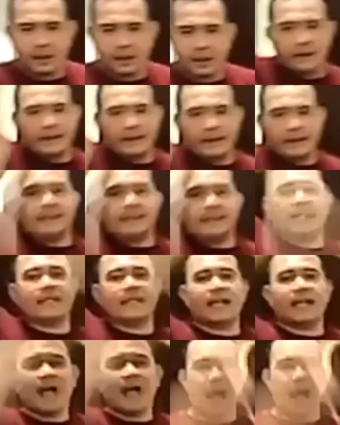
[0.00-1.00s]
Then
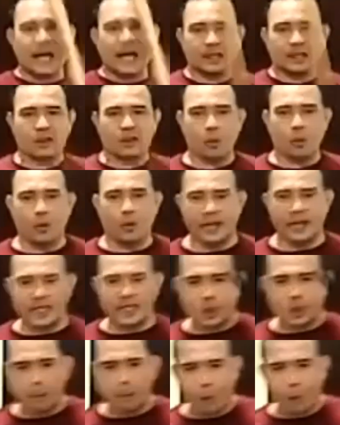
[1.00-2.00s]
cut with the
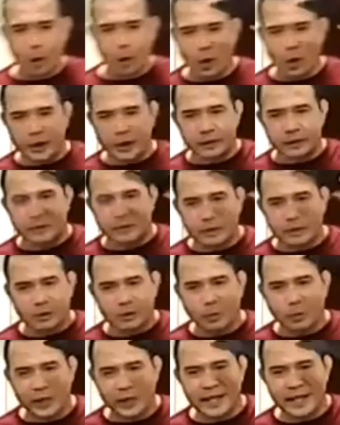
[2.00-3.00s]
support, with
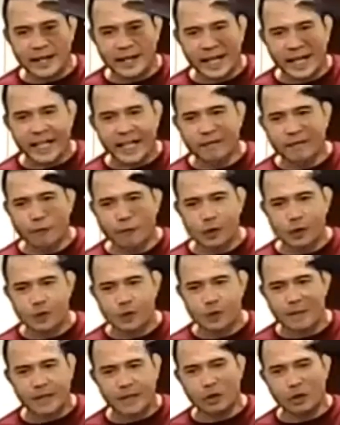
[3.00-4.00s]
the reinforcement
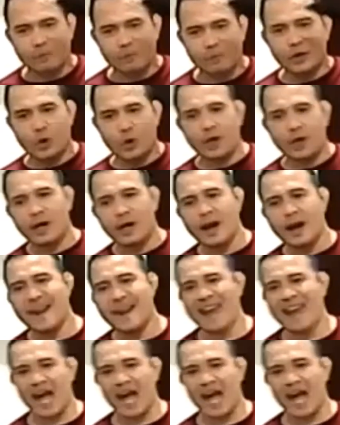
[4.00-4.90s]
of your knife.